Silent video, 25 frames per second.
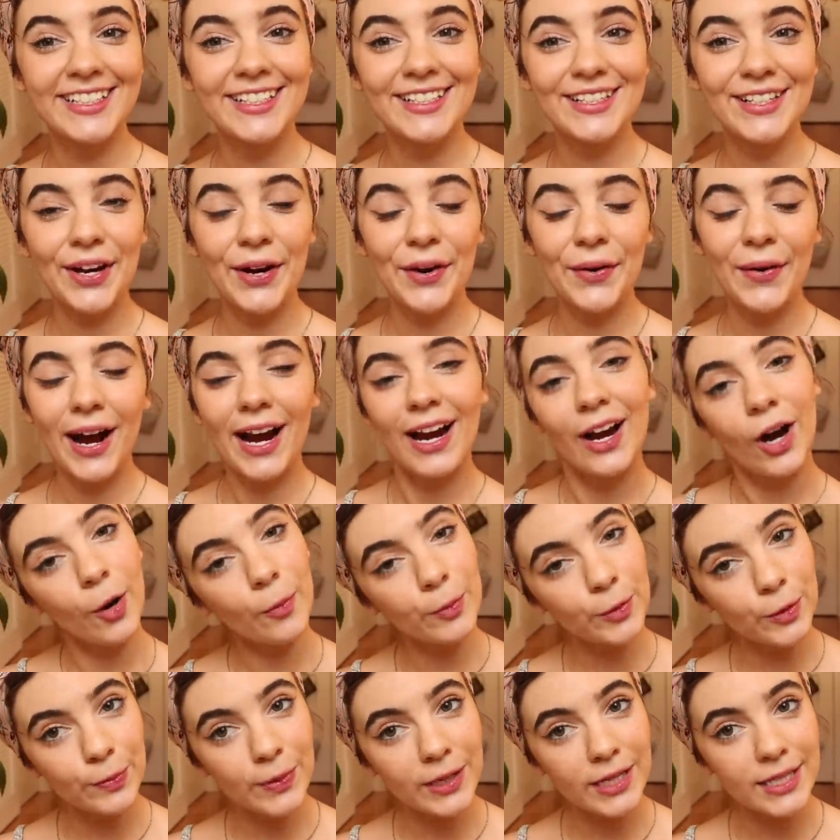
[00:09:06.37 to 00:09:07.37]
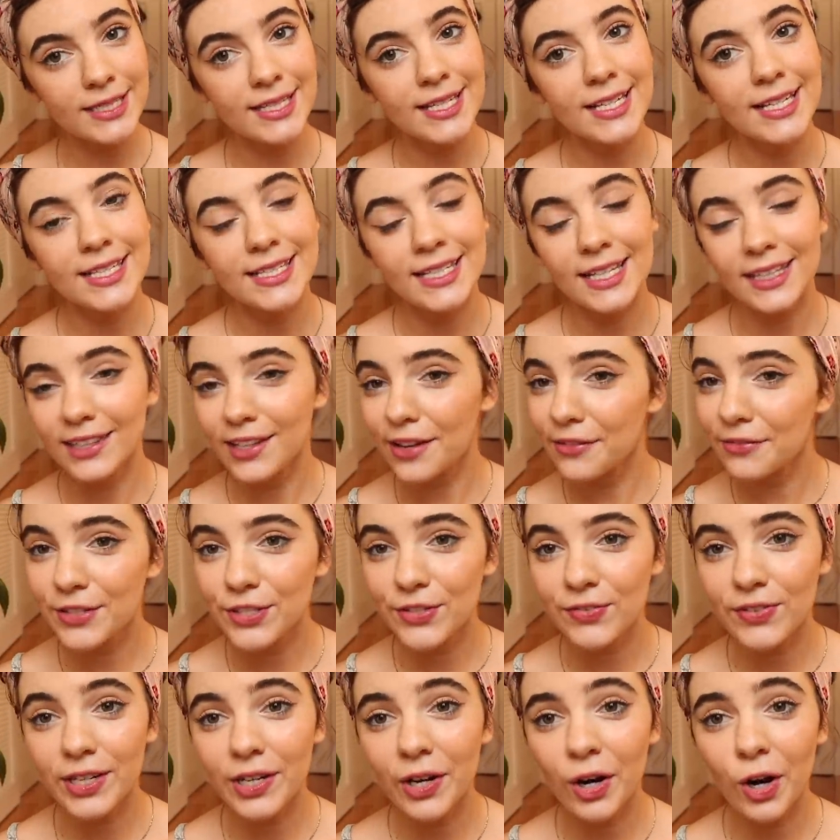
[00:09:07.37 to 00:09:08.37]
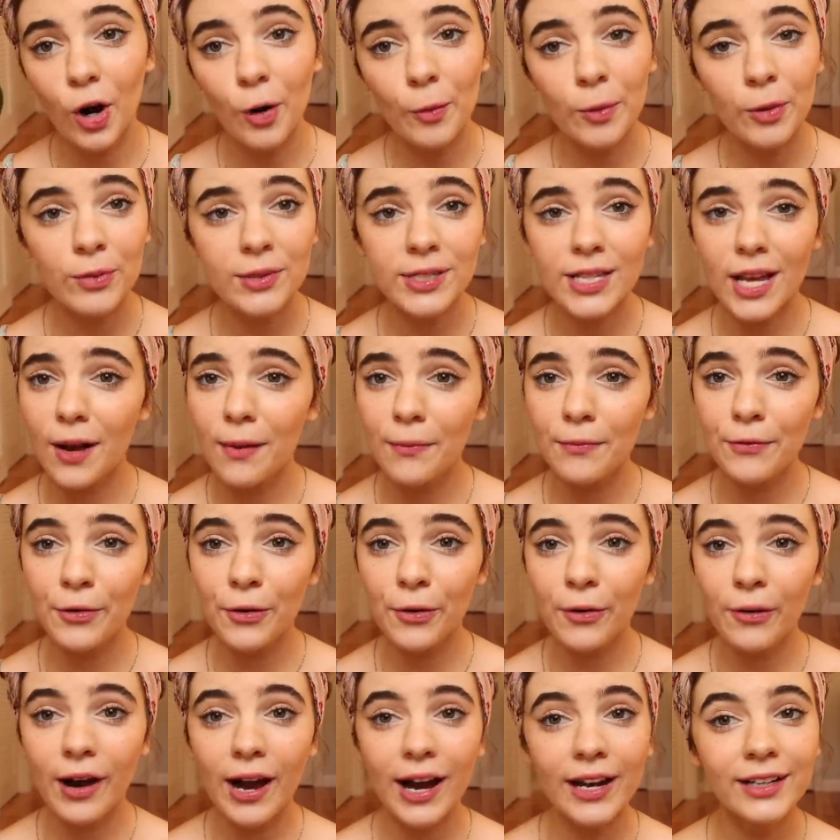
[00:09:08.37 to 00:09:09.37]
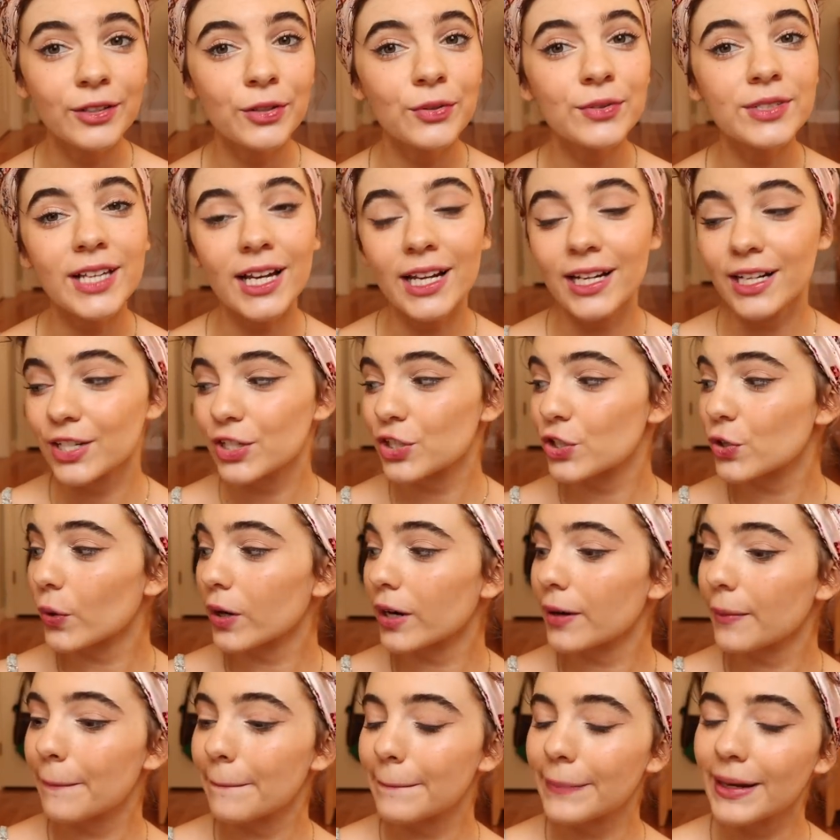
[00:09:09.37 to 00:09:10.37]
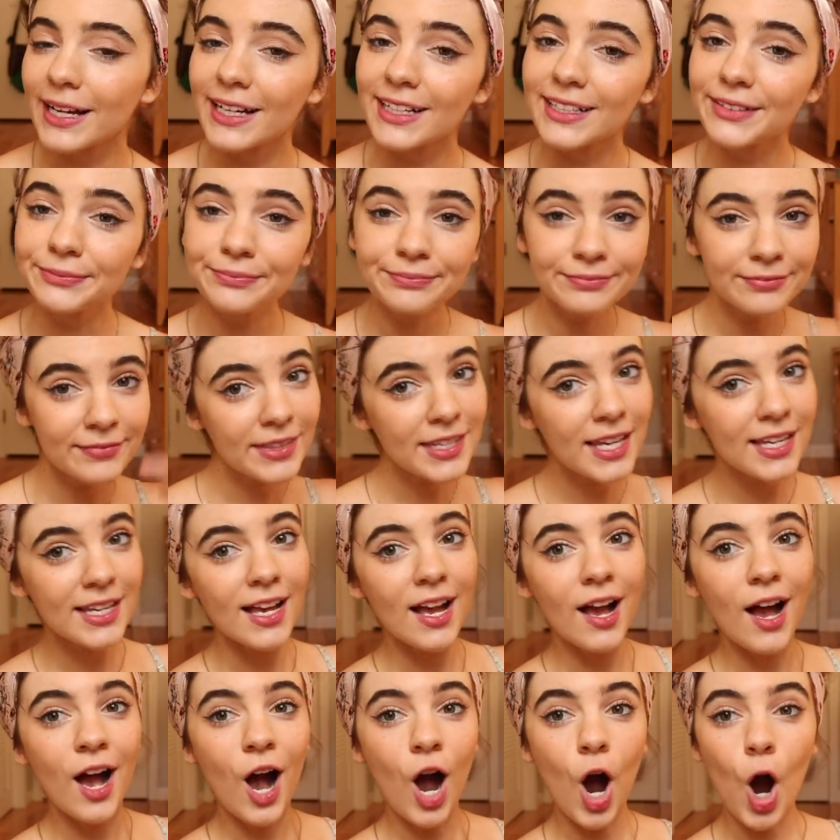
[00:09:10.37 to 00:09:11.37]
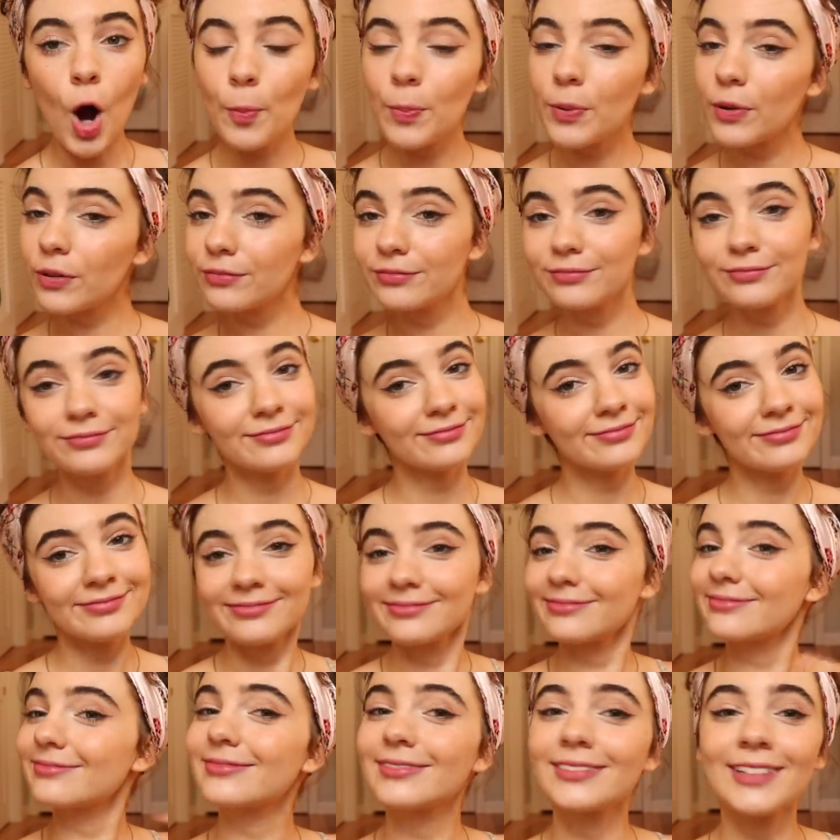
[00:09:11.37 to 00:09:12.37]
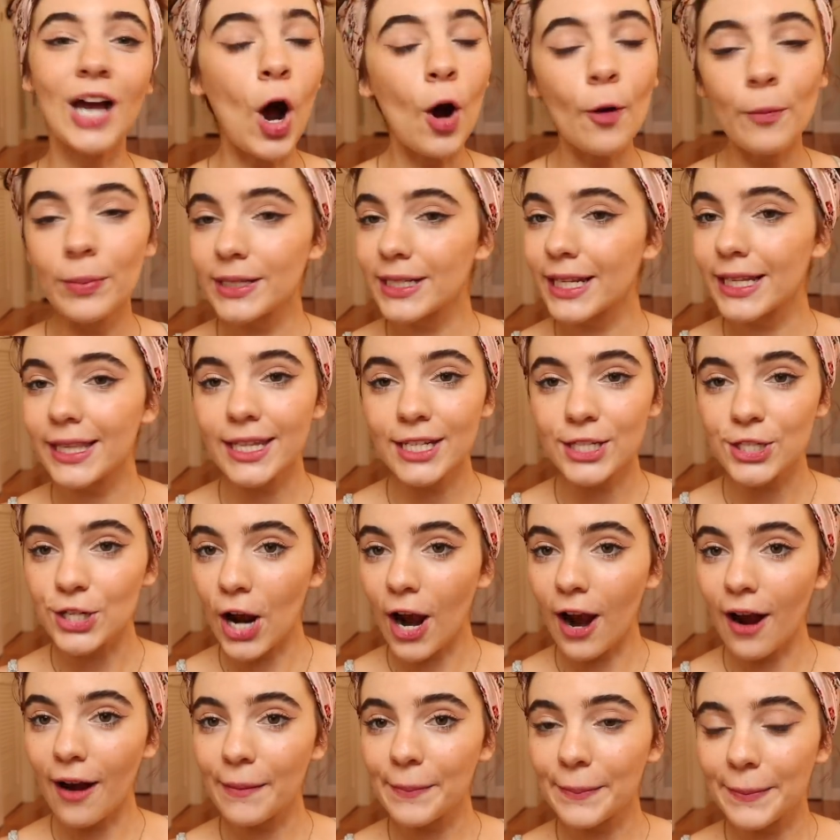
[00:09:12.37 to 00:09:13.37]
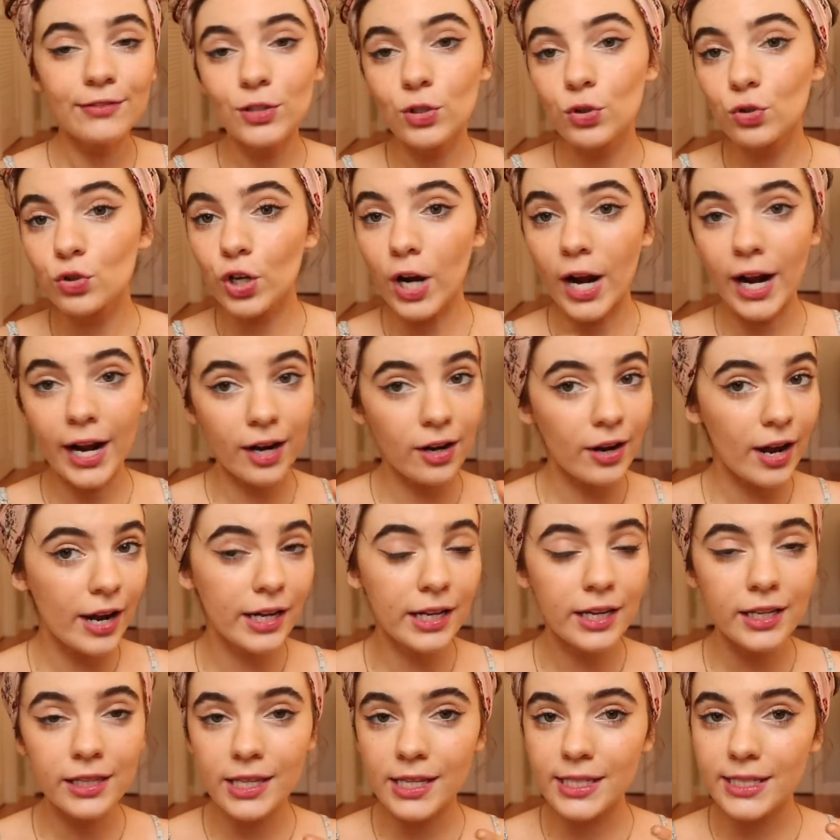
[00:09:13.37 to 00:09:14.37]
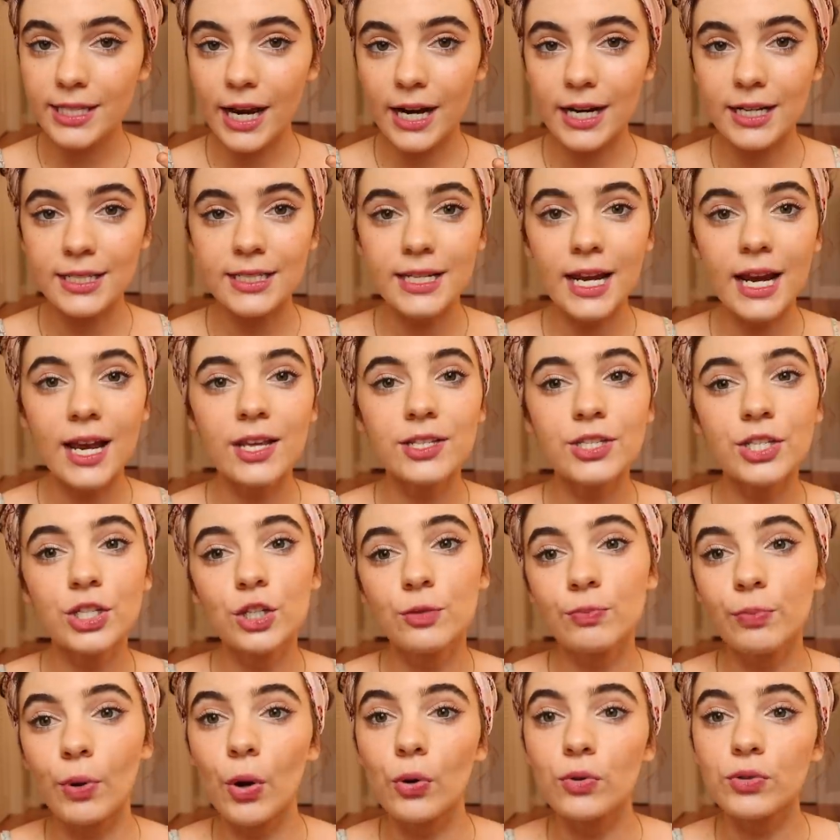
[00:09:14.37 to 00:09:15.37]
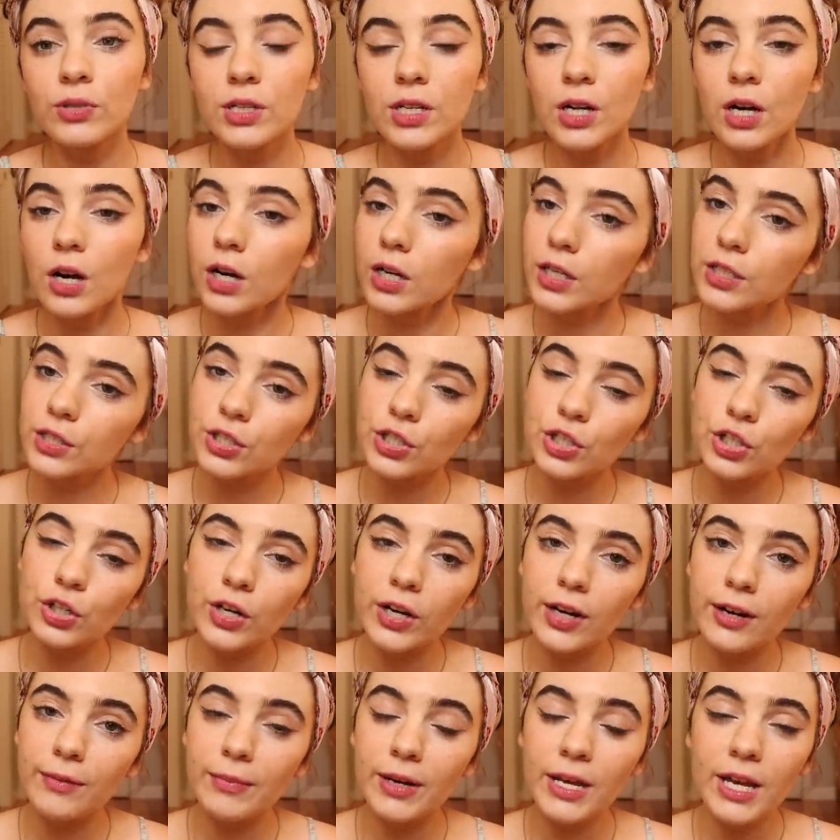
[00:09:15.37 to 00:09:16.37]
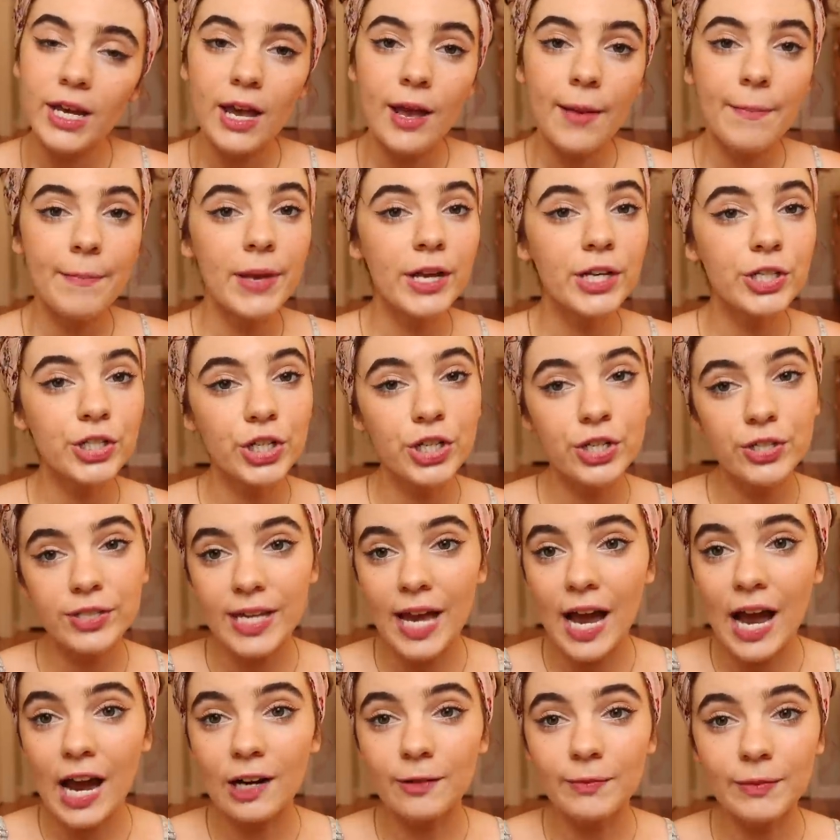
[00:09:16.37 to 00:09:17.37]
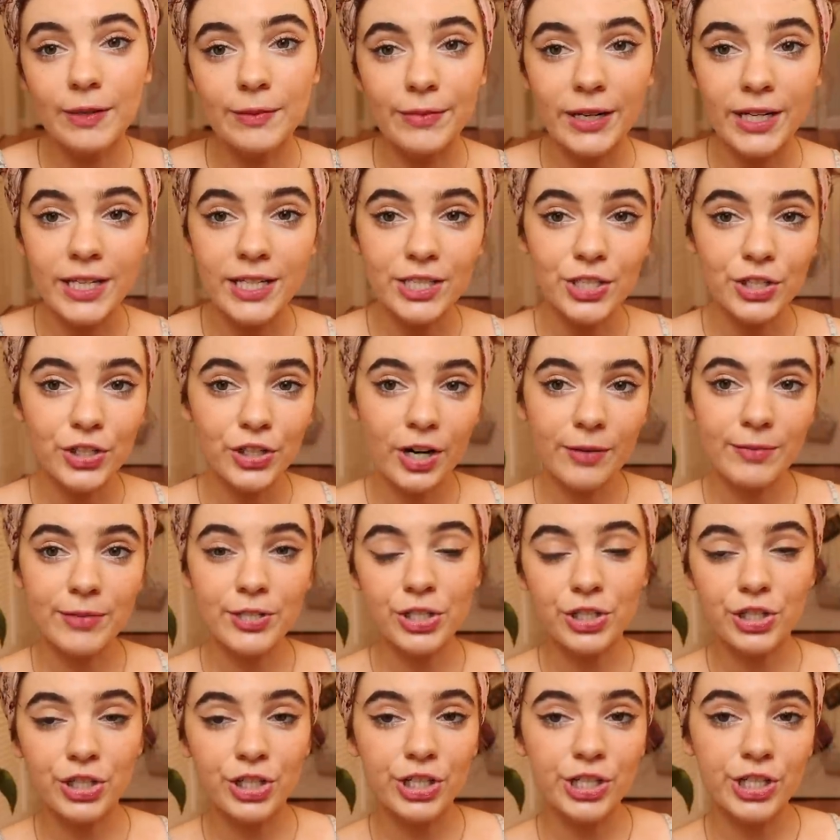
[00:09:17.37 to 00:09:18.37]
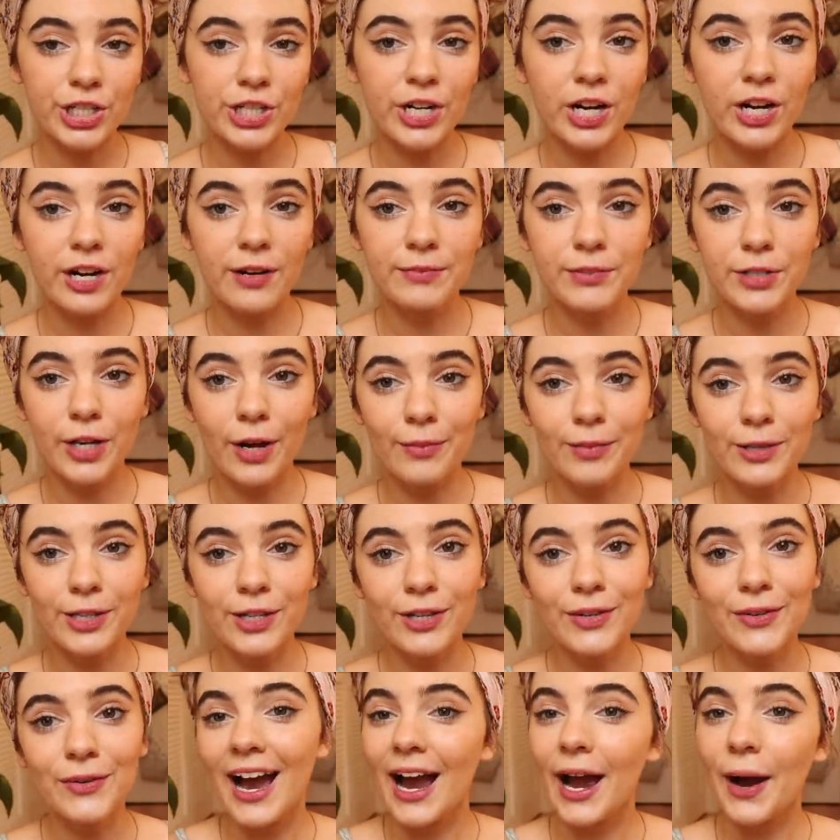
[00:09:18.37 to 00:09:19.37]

So I hope you Pixies love this video. I hope it was helpful. I know it was kind of short, but hope it did the job. If you try out any of these hairstyles and you post it on Instagram, make sure you tag me. My Instagram is Gigi.MW.